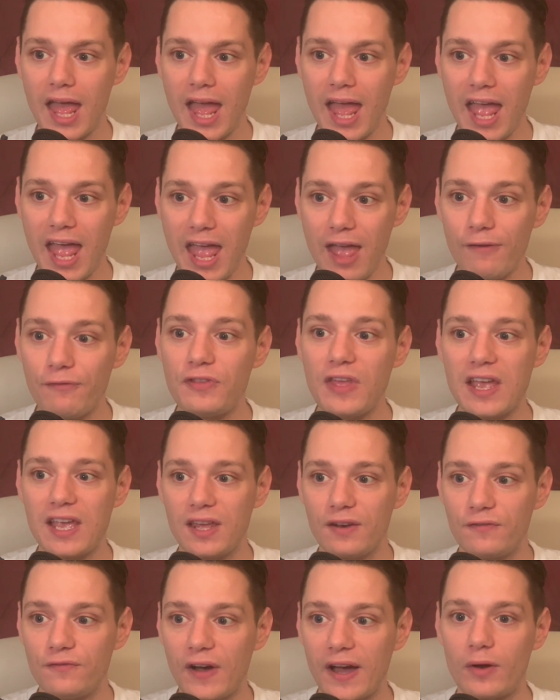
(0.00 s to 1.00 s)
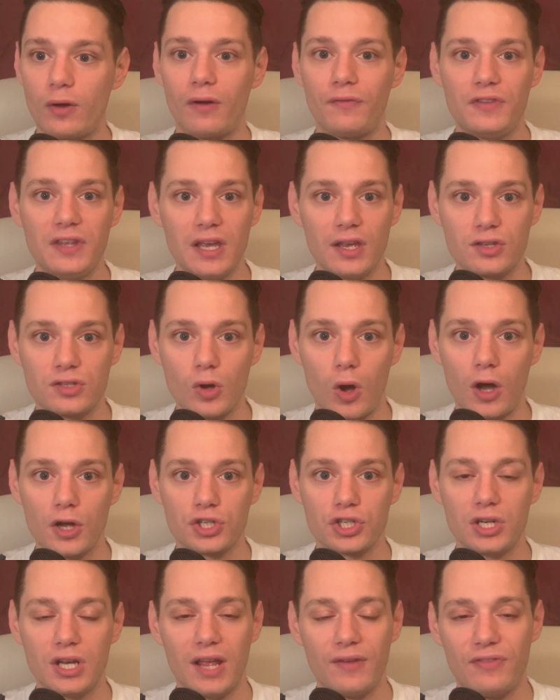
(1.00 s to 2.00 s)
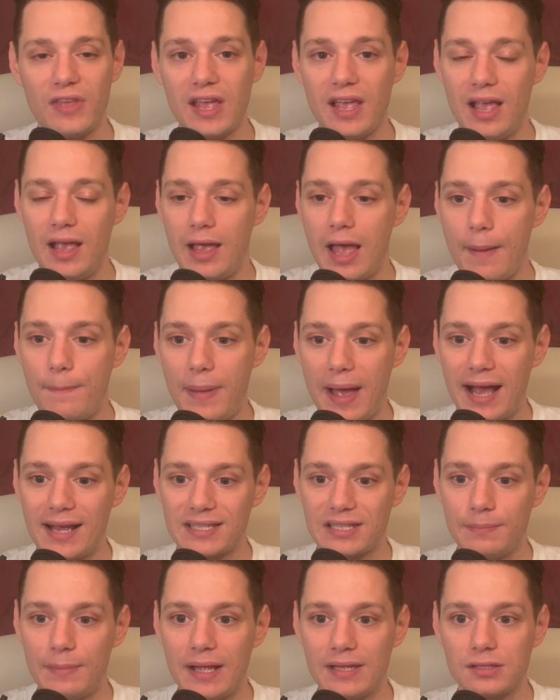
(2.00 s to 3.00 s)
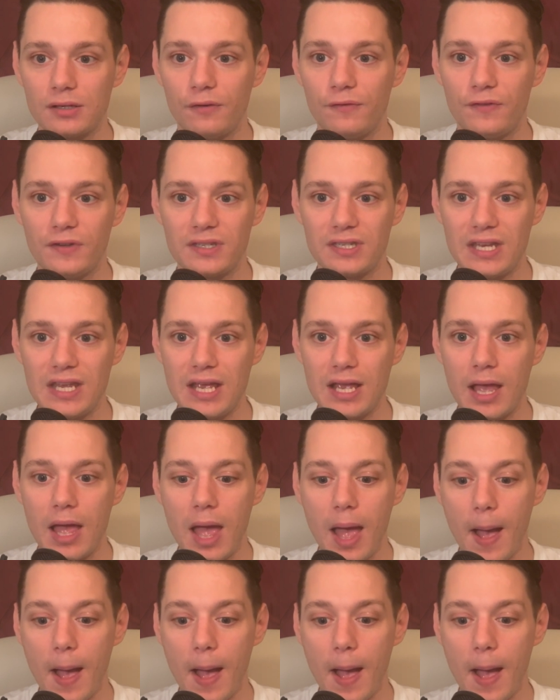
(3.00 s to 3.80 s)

if they can fight off the exhaustion, if they can get past the mental fatigue.